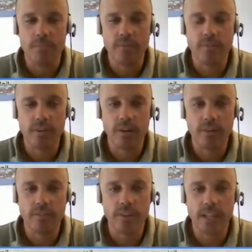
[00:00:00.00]
bit of a
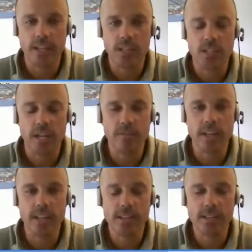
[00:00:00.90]
photography
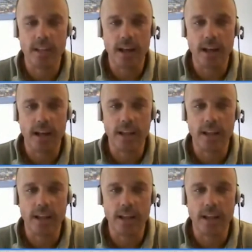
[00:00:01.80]
generalist.